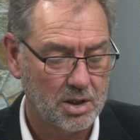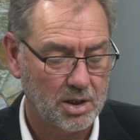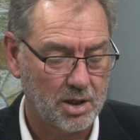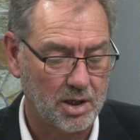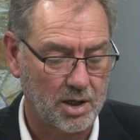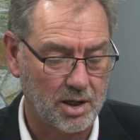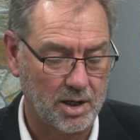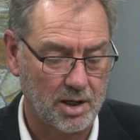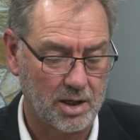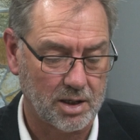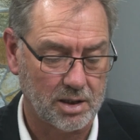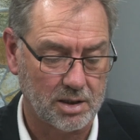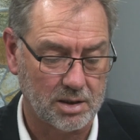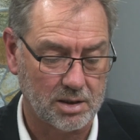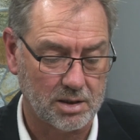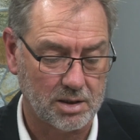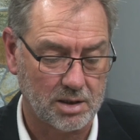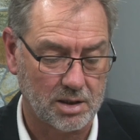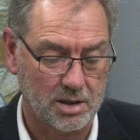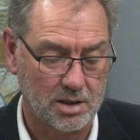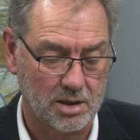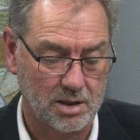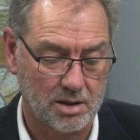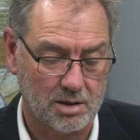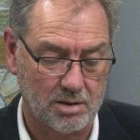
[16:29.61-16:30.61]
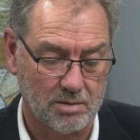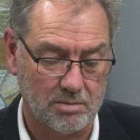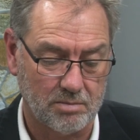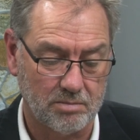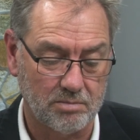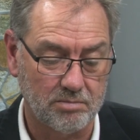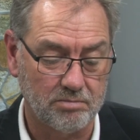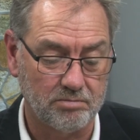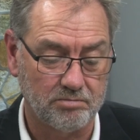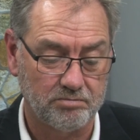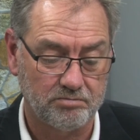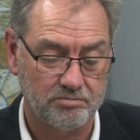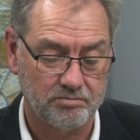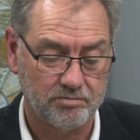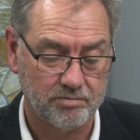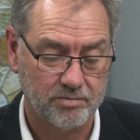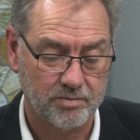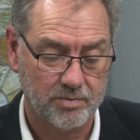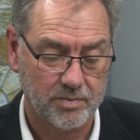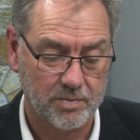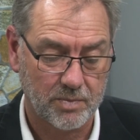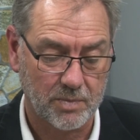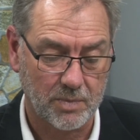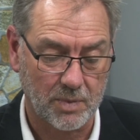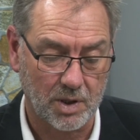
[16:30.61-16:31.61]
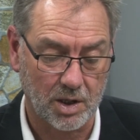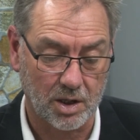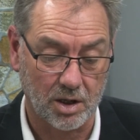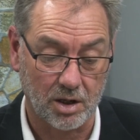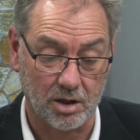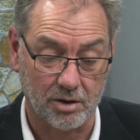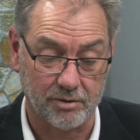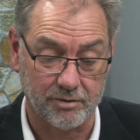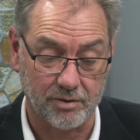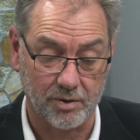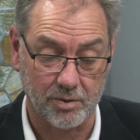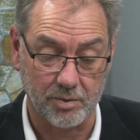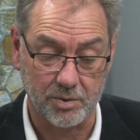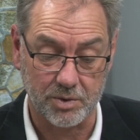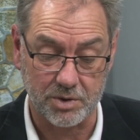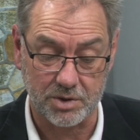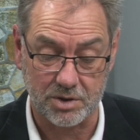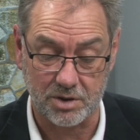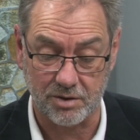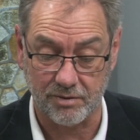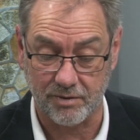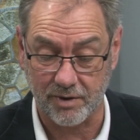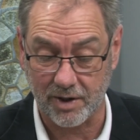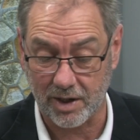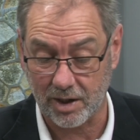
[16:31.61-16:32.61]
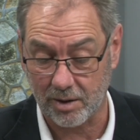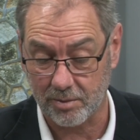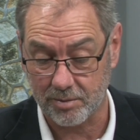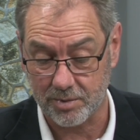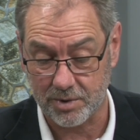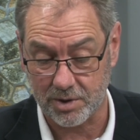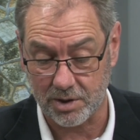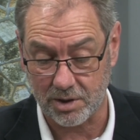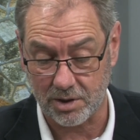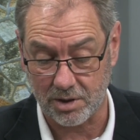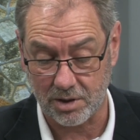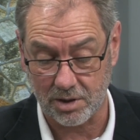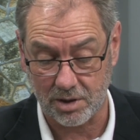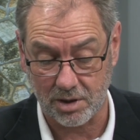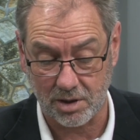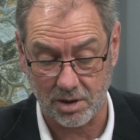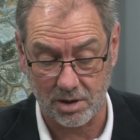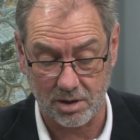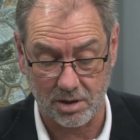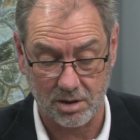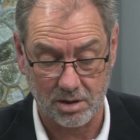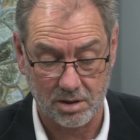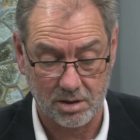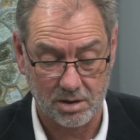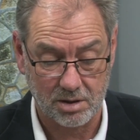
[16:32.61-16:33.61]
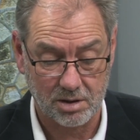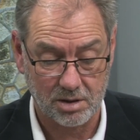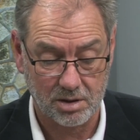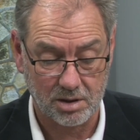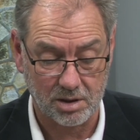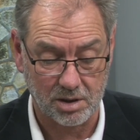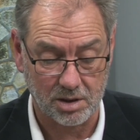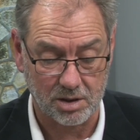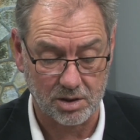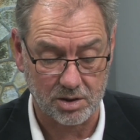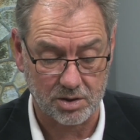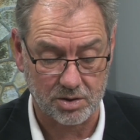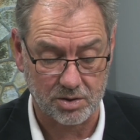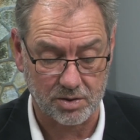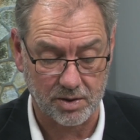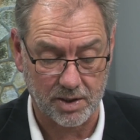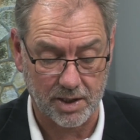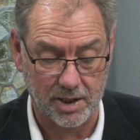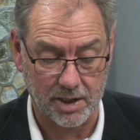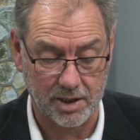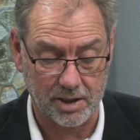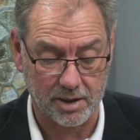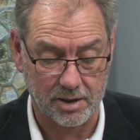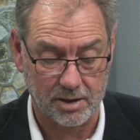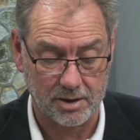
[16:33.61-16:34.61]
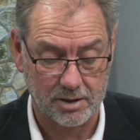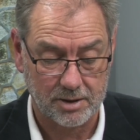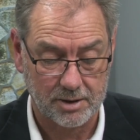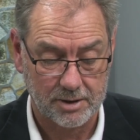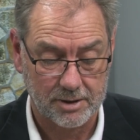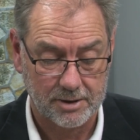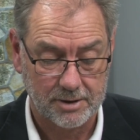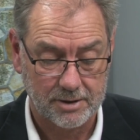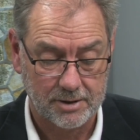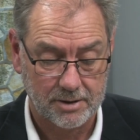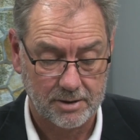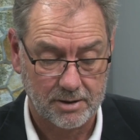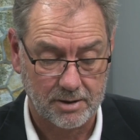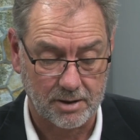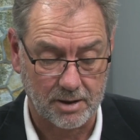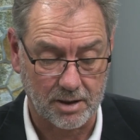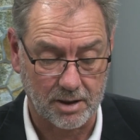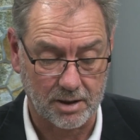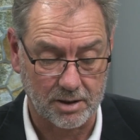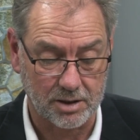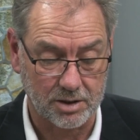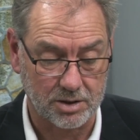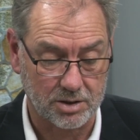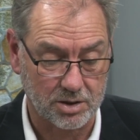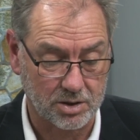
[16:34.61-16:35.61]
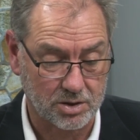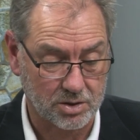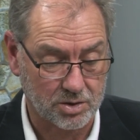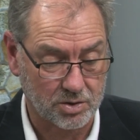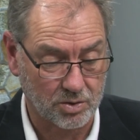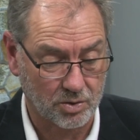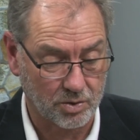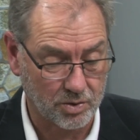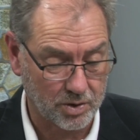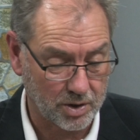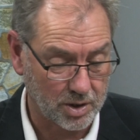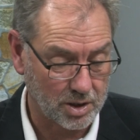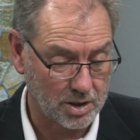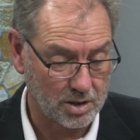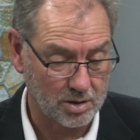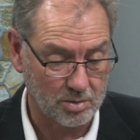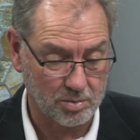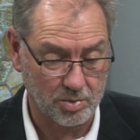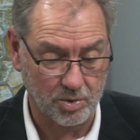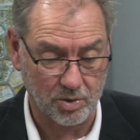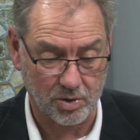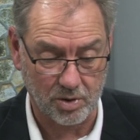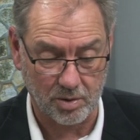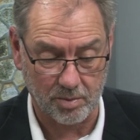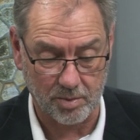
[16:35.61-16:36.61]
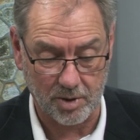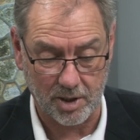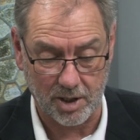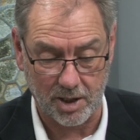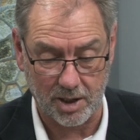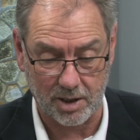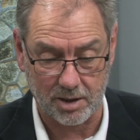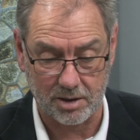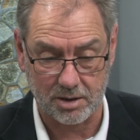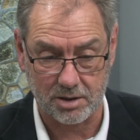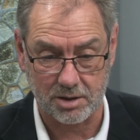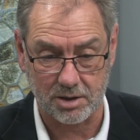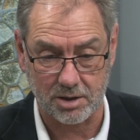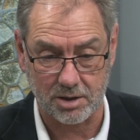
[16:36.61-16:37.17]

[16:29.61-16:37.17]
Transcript: And a lot of it was developed in Australia. There's a story in the book about,